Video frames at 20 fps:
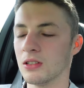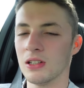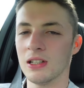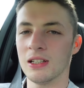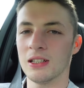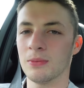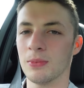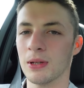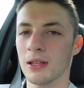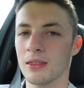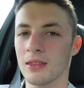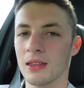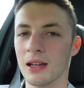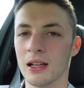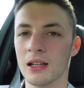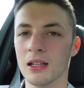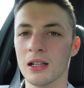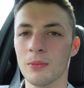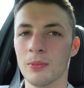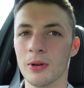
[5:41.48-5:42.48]
you need to be
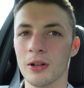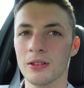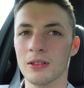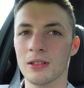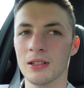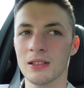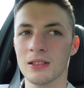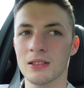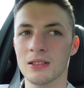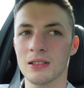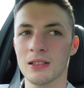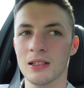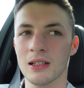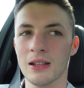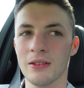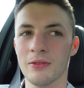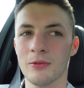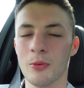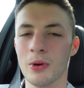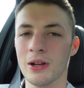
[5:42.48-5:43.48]
thinking about this
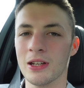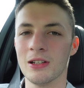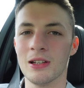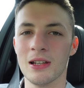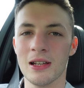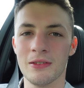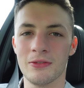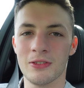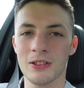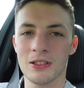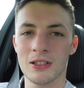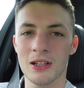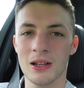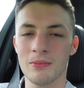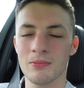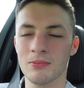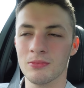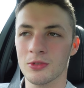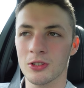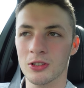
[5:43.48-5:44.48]
even when you leave the
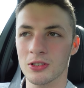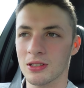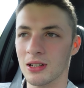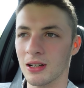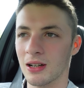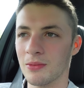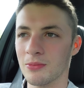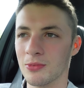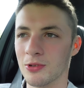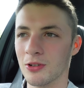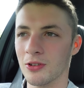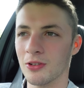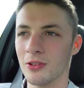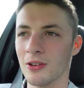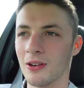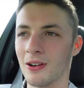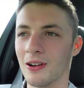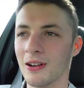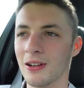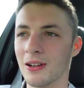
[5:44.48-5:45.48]
gym, just like I'm doing
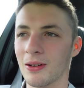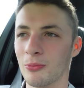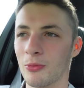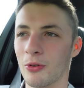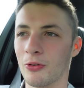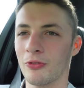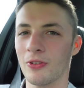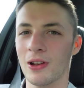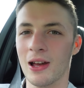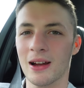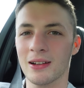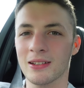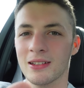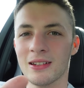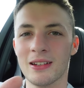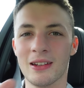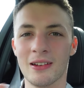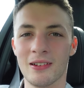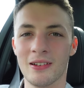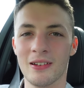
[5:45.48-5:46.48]
now. I'm
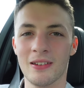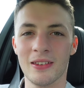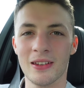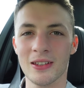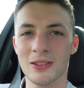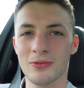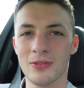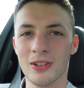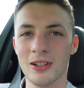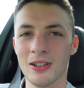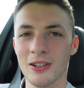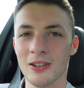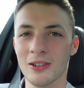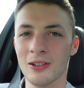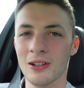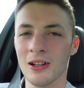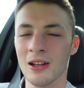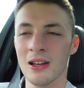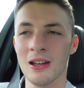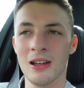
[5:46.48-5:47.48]
reflecting on this
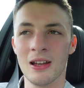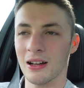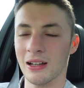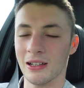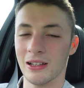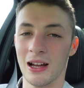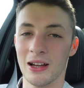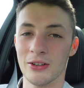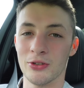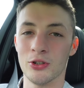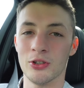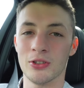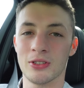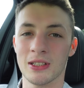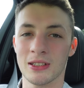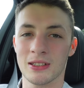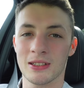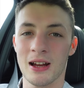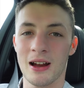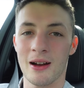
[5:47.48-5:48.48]
video. I use
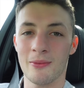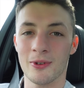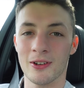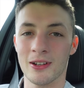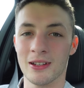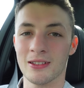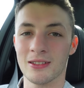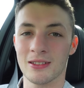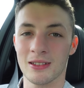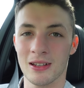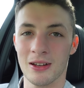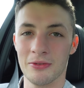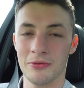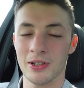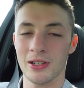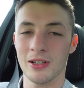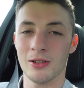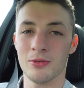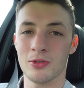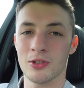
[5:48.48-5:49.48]
this camera as a
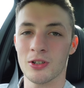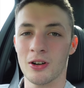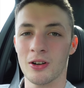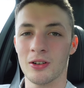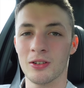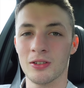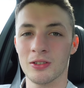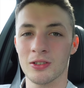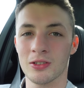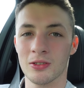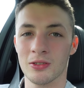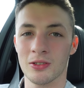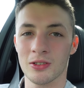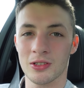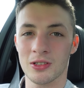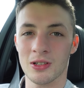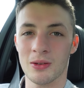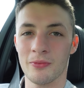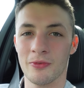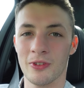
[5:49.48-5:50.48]
video journal, so
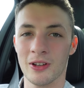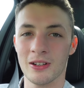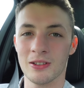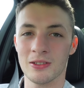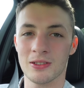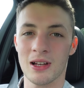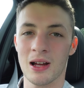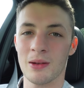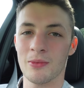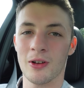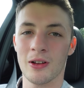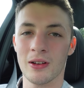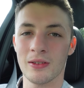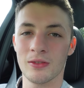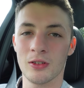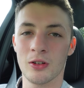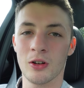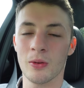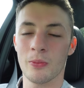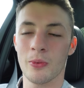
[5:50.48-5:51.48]
there's some videos that I'm not
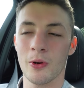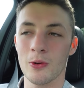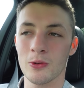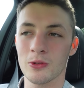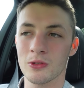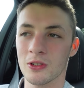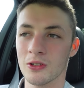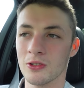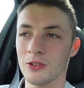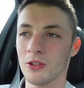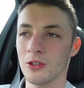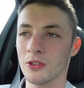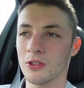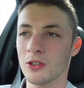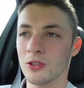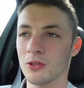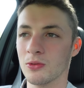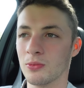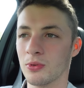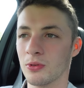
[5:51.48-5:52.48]
even going to post on
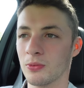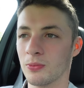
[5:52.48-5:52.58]
YouTube.